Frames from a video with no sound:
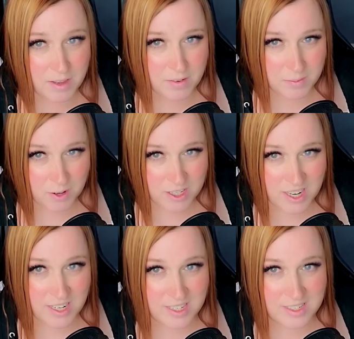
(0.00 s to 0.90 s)
even more
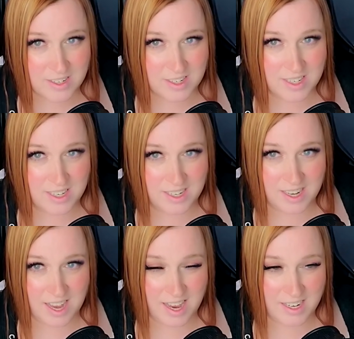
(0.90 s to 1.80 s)
changes start to hit,
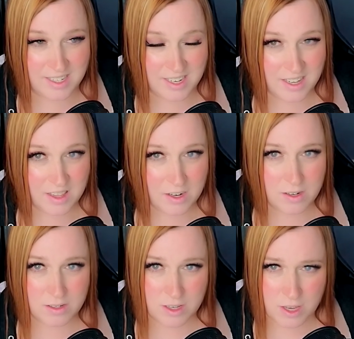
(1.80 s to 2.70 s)
and
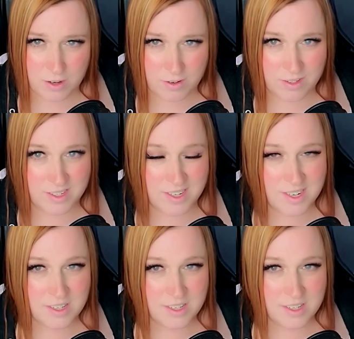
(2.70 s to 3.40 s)
they're huge.